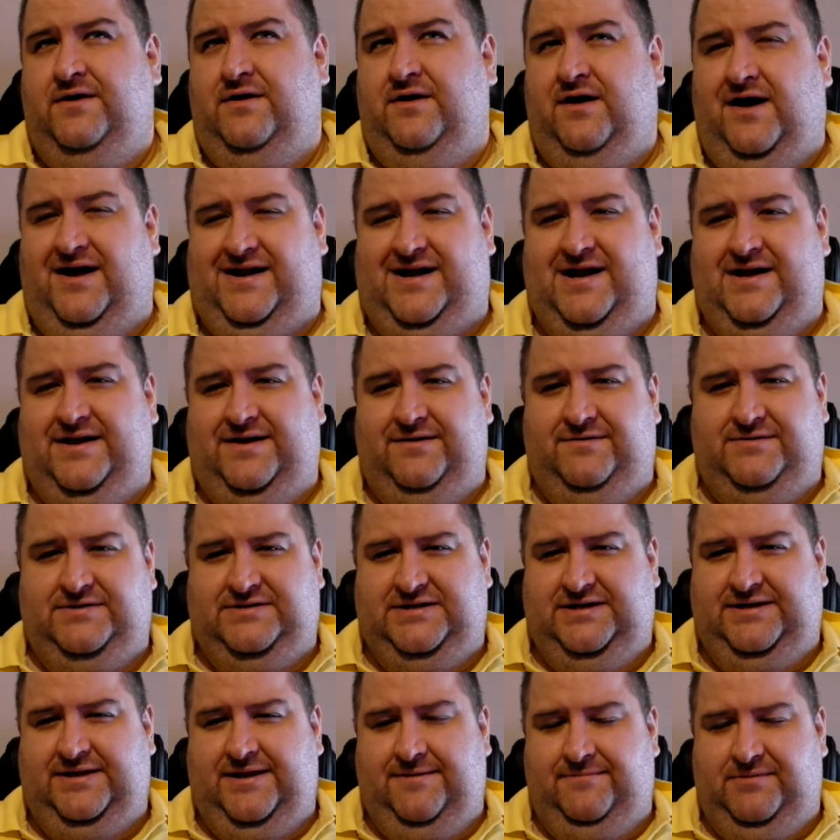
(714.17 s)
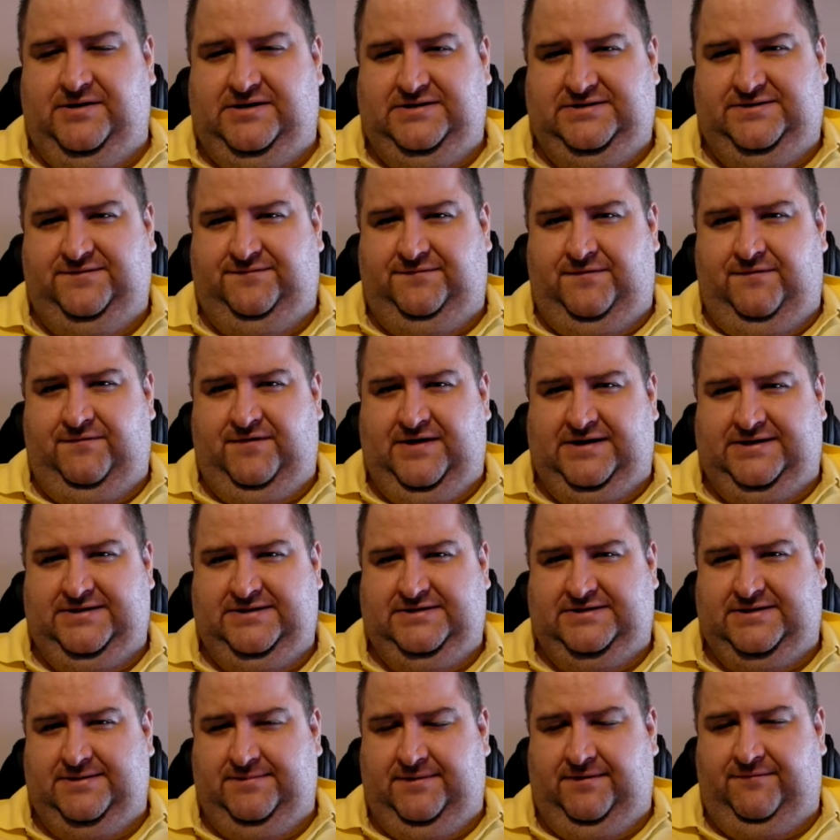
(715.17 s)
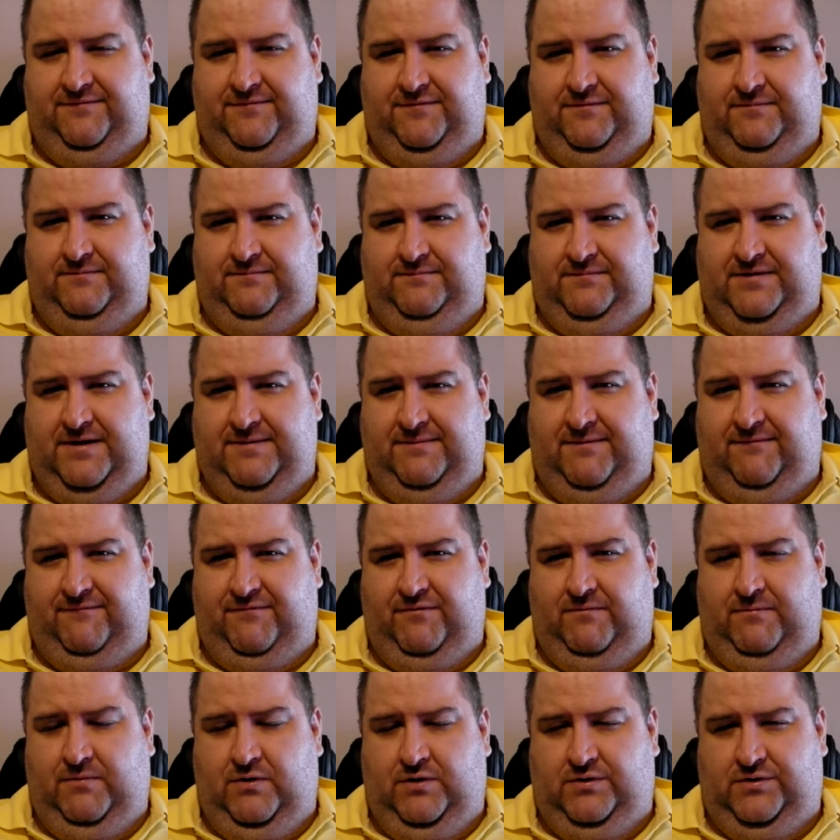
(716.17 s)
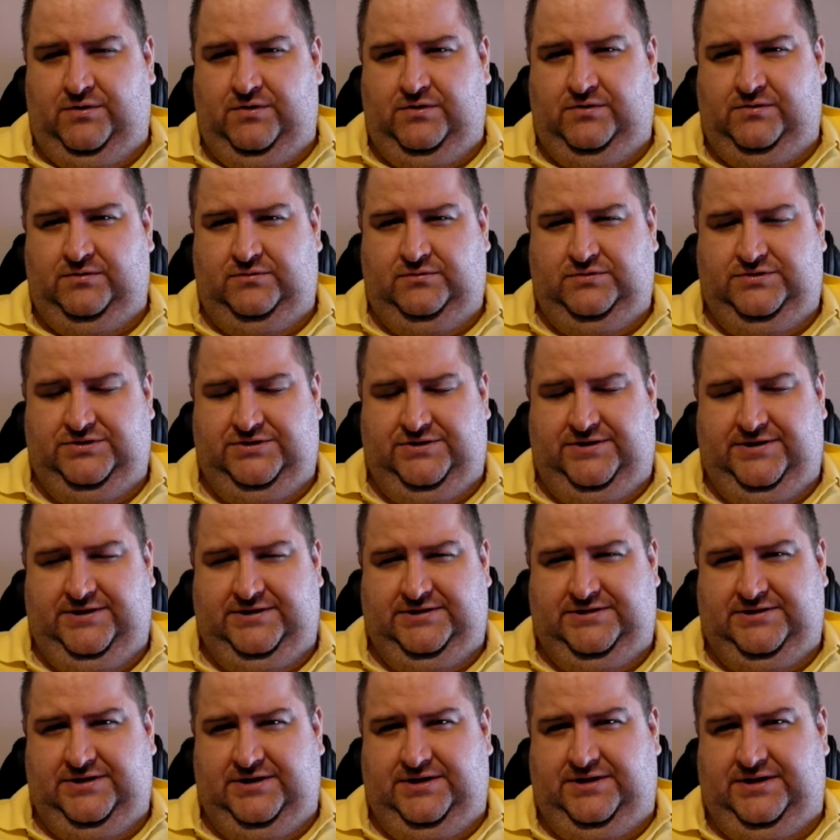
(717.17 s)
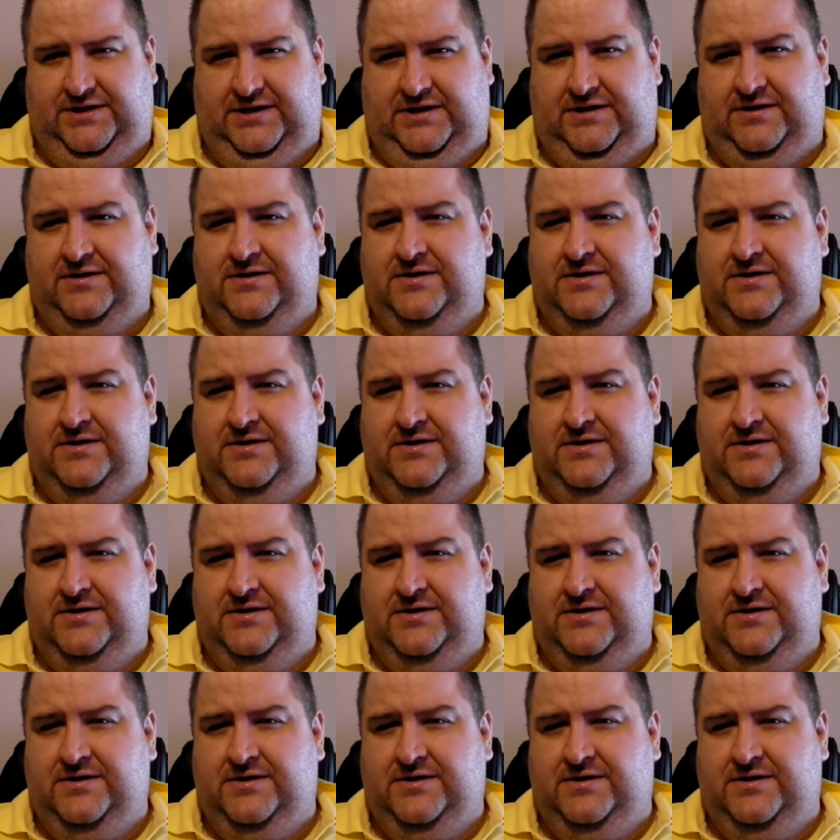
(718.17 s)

I can't guarantee that because of the fact that it's coming from Hong Kong or China, sort of thing.